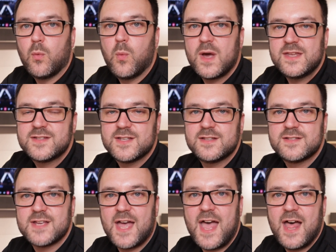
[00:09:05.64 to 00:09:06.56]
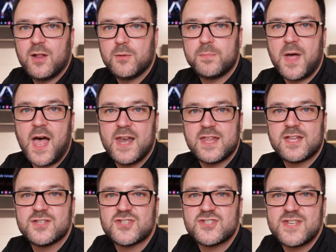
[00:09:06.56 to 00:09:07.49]
waiting to help, and he
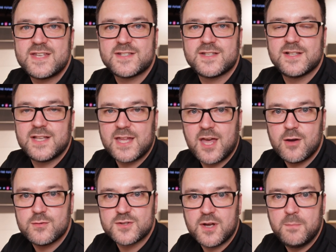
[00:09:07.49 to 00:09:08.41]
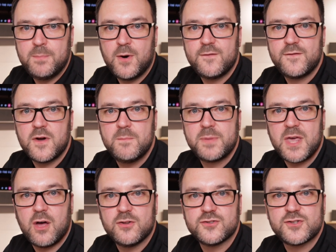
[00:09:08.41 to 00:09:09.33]
consistently goes above and
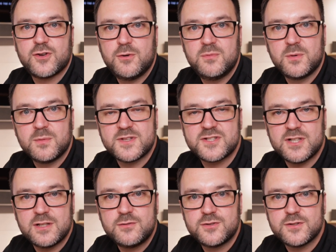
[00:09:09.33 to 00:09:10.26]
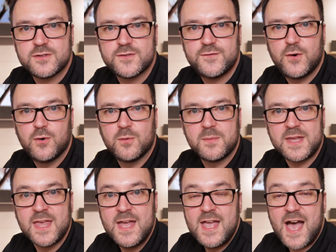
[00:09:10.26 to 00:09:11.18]
beyond to come up with solutions for
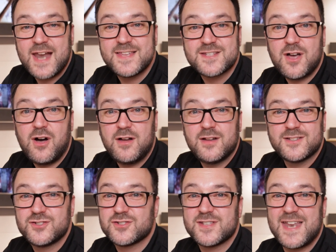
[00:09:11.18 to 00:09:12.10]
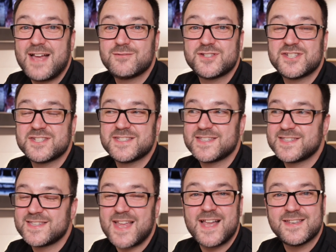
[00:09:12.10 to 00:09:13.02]
me. And he's got just an
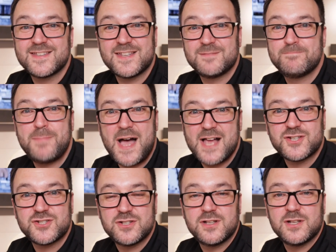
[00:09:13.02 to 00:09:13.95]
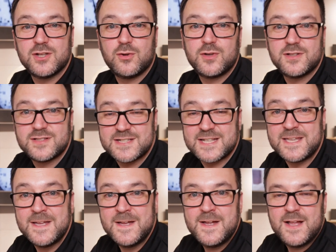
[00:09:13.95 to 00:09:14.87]
outstanding passion and
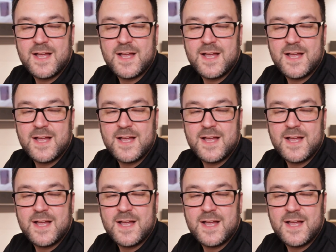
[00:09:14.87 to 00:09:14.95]
loyalty